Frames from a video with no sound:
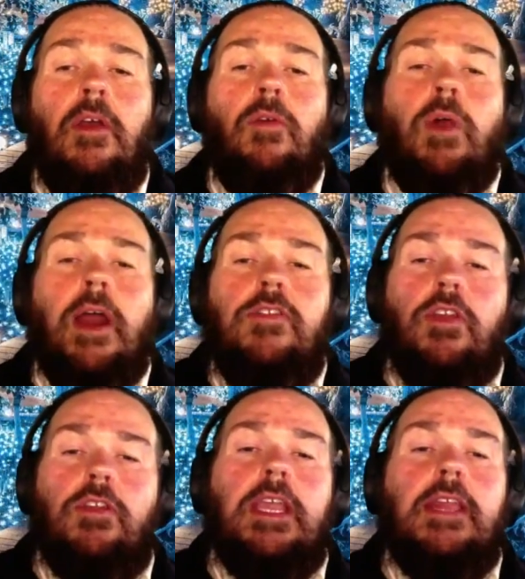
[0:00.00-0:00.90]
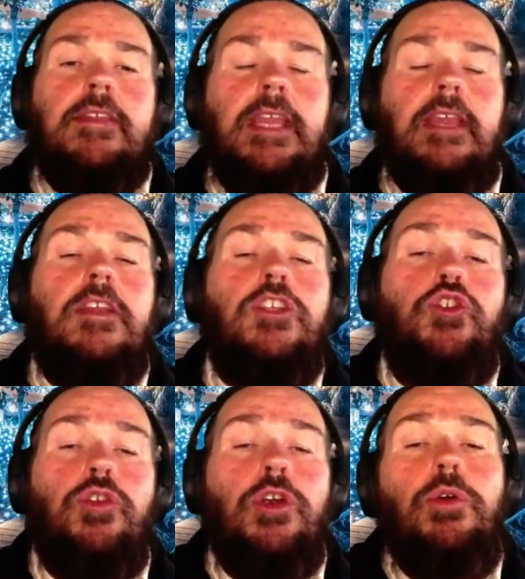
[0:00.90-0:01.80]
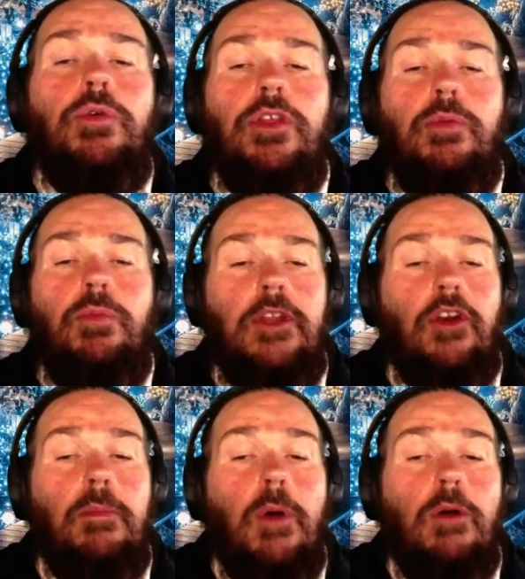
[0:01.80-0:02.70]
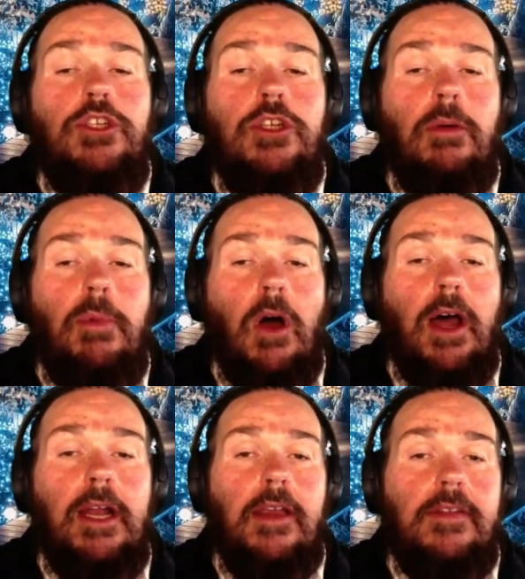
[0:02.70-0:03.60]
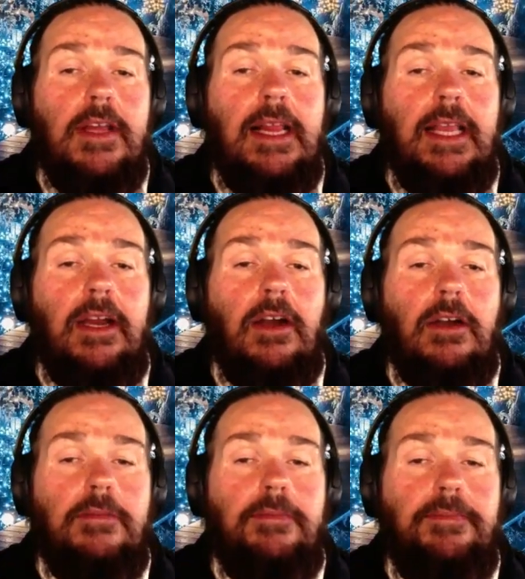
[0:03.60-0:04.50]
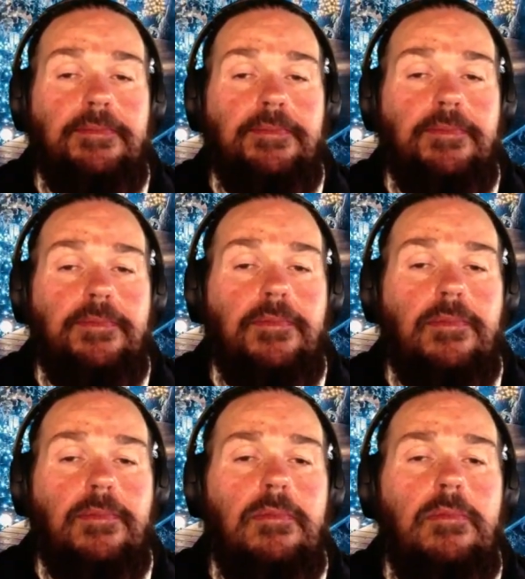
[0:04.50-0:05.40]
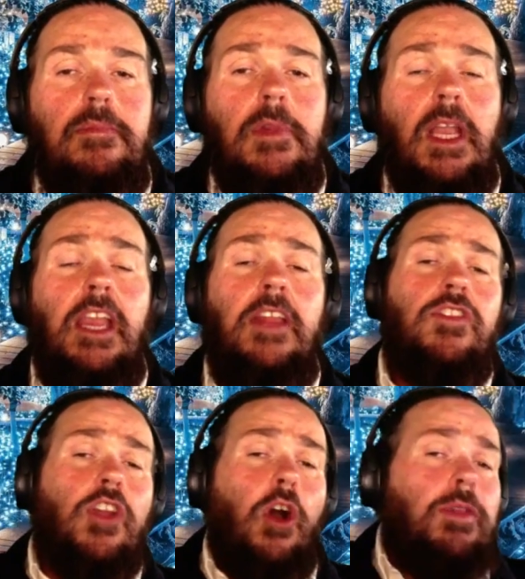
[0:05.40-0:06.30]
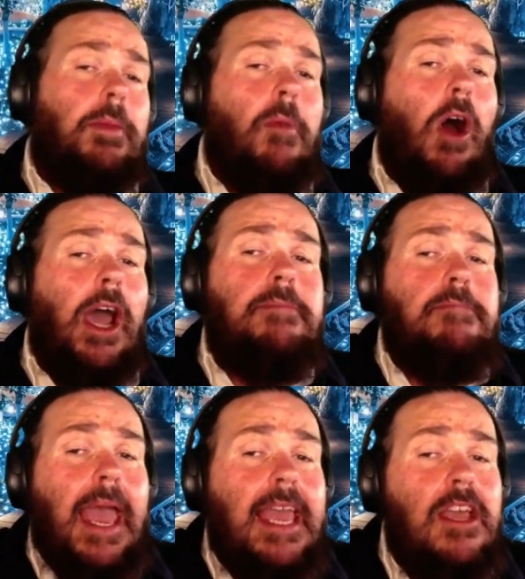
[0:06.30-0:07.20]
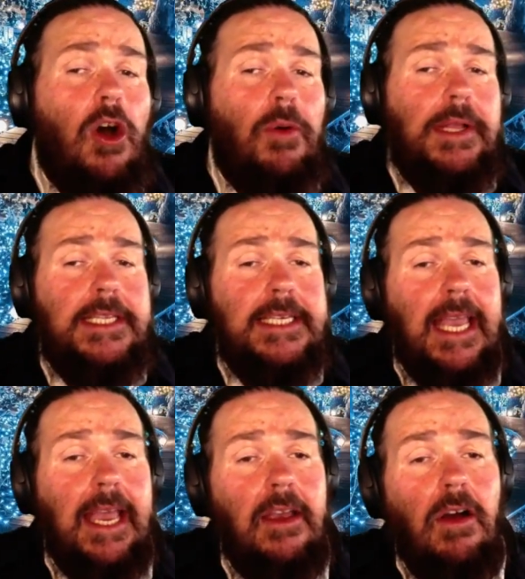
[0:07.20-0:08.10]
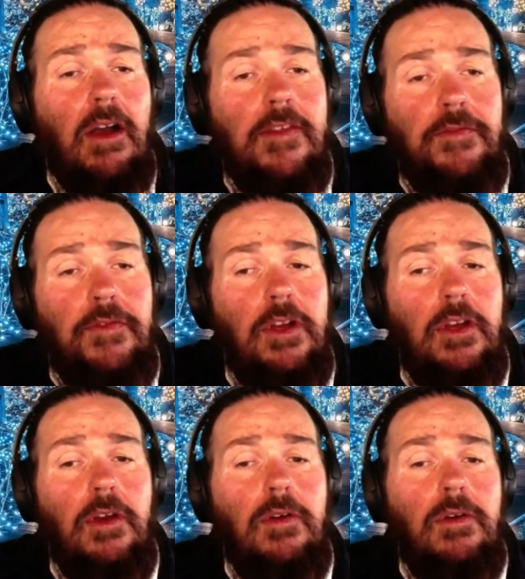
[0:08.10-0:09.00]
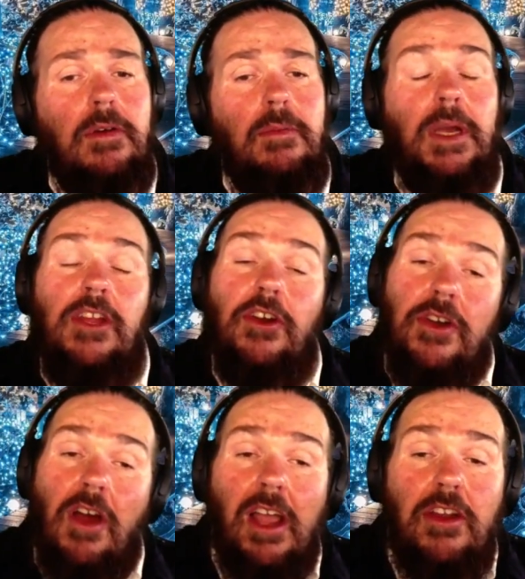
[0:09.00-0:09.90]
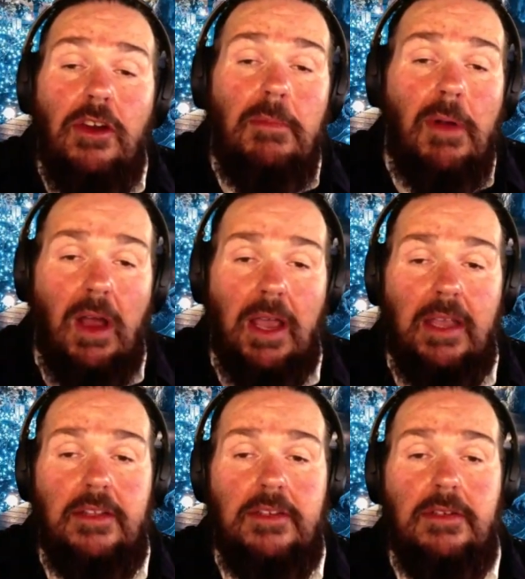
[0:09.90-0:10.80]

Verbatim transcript: right? So you can see the truth when your emotional body is clear. And so the mind may go into chaos for you, but you're not your mind,